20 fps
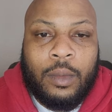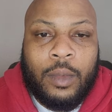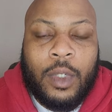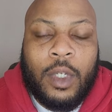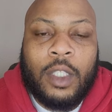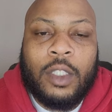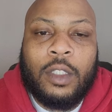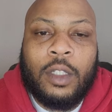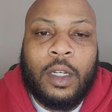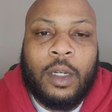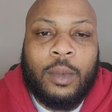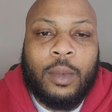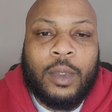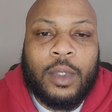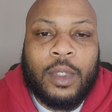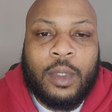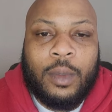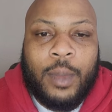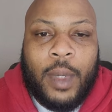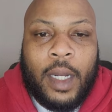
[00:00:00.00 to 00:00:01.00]
because you're
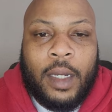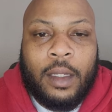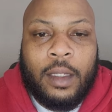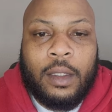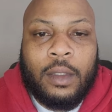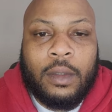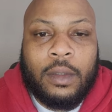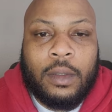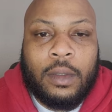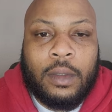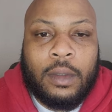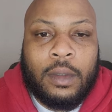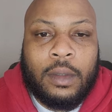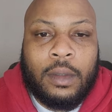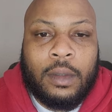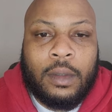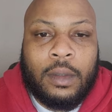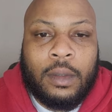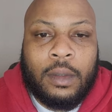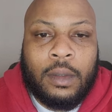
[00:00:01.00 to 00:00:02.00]
helping somebody else.
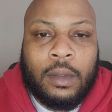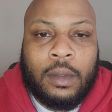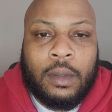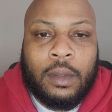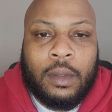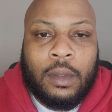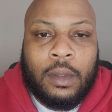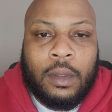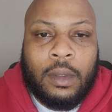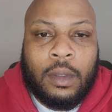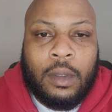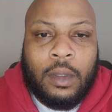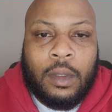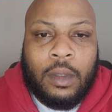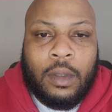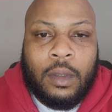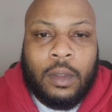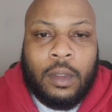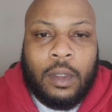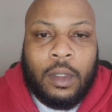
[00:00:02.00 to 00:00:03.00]

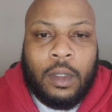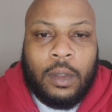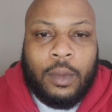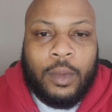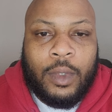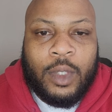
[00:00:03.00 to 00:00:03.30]
Uh,